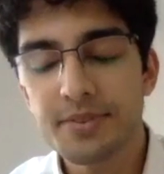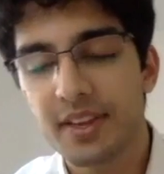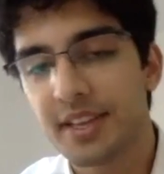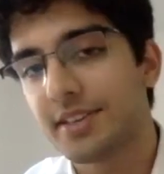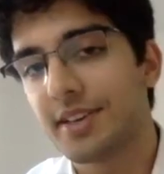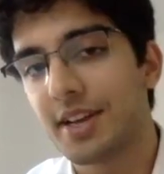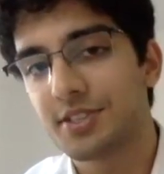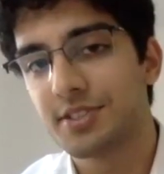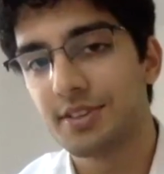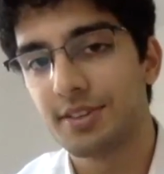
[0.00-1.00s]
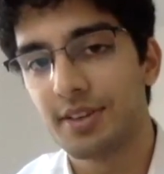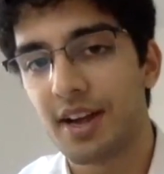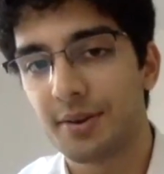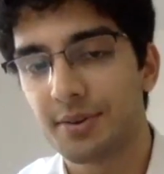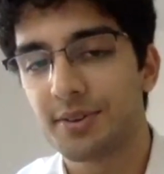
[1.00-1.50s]
of international
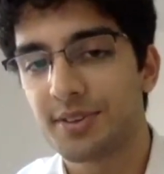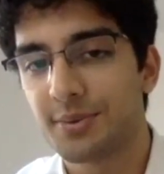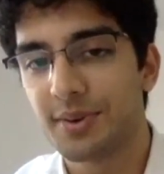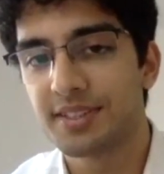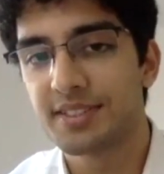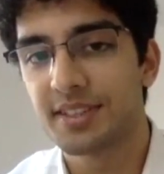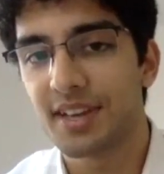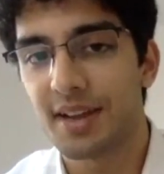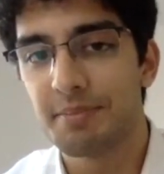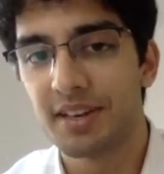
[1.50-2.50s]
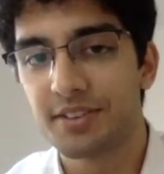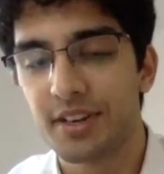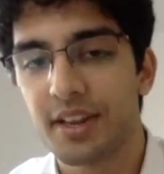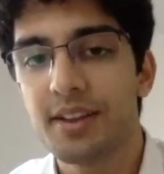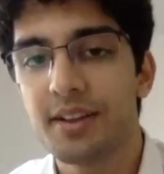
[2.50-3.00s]
outlook towards the Thai
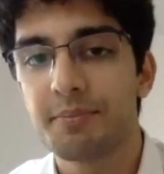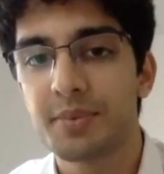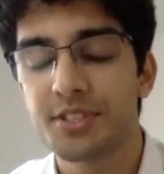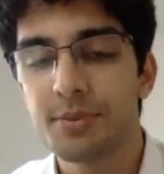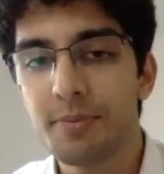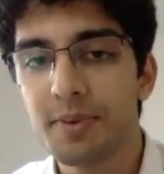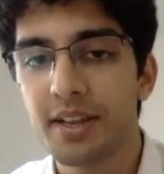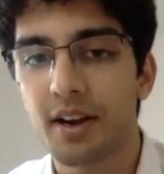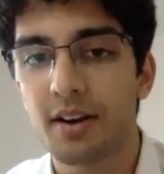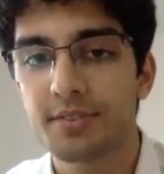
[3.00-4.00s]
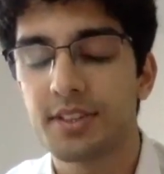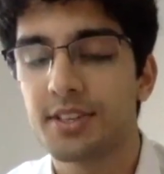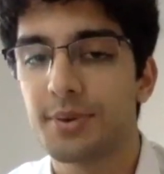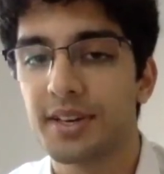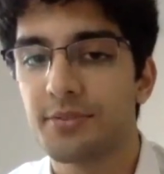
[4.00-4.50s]
military, presumably after the
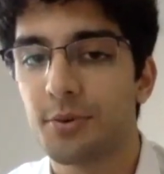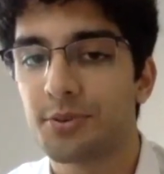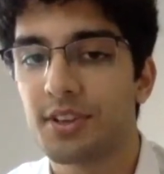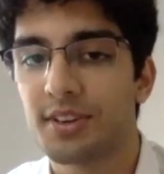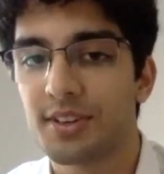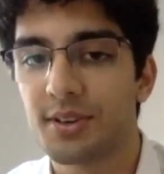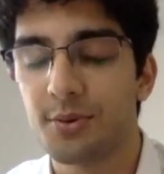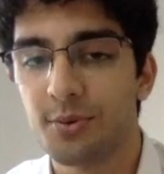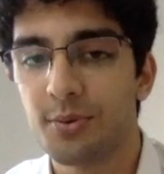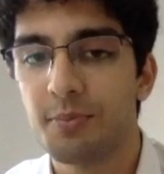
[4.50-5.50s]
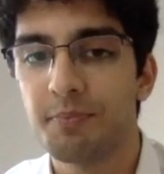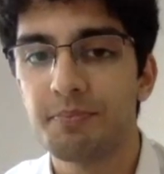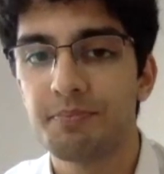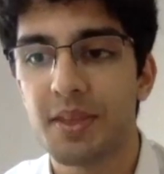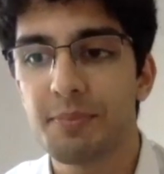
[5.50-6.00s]
2014 coup,
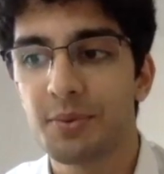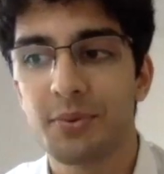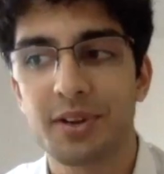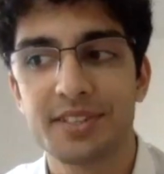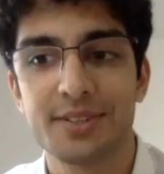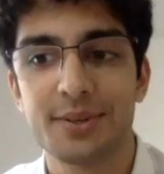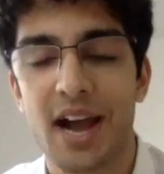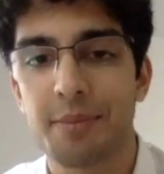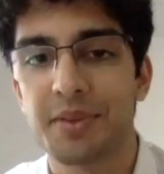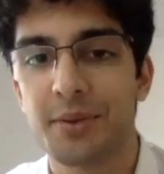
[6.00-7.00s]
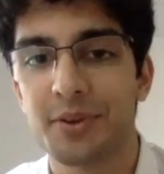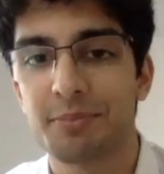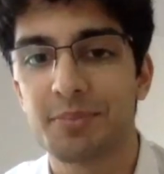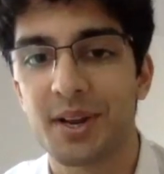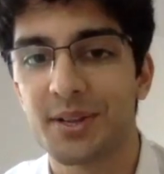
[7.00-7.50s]
people weren't too happy
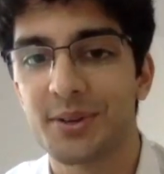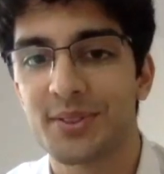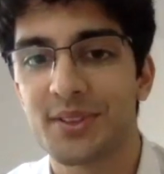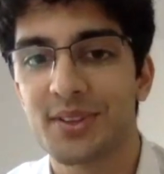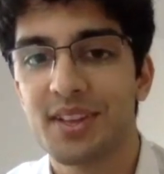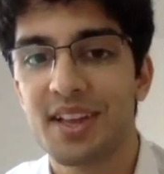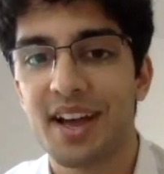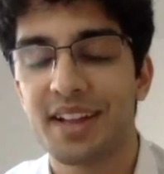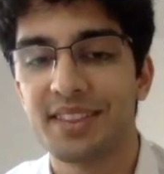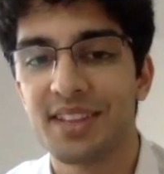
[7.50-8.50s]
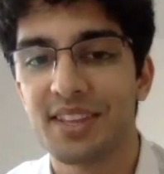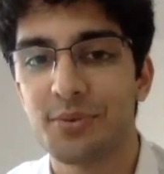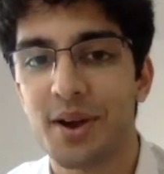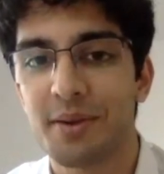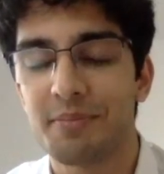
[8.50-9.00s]
with Prayut, and the
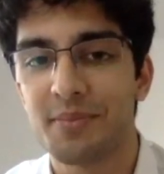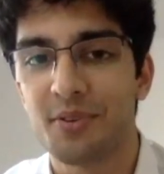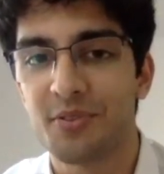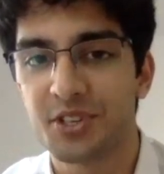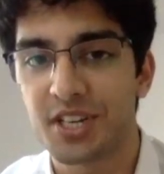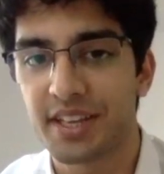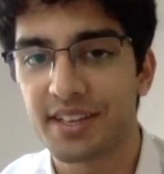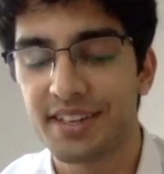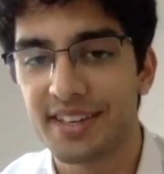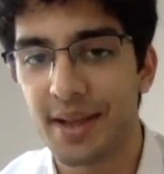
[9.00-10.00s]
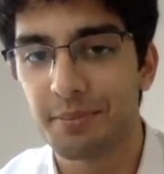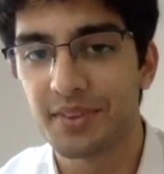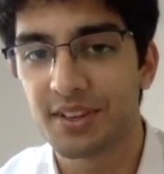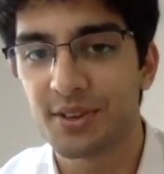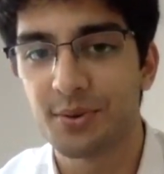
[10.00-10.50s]
UN officially condemned
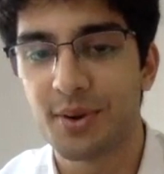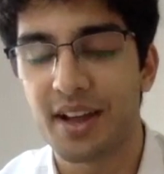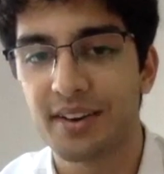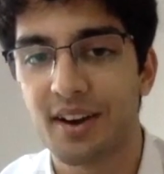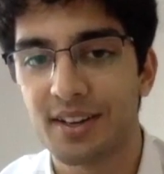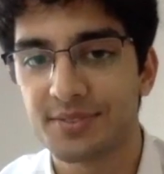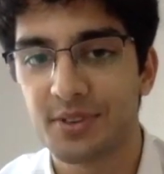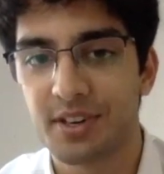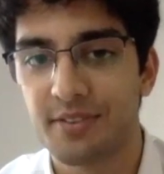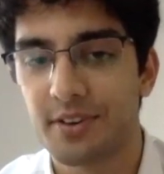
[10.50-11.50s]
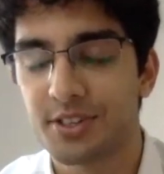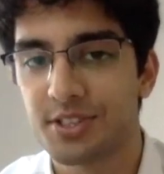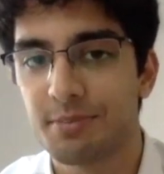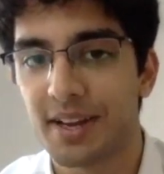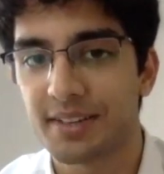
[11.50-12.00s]
the coup and asked for a
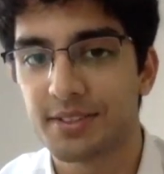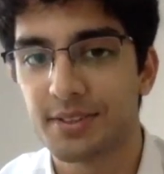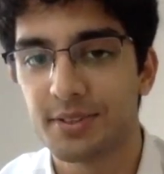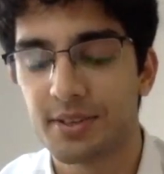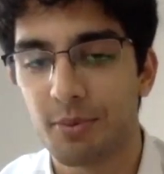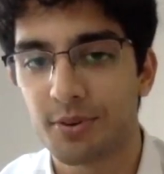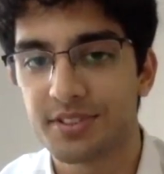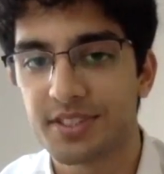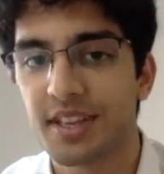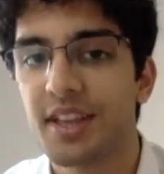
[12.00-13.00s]
reversion back to democracy.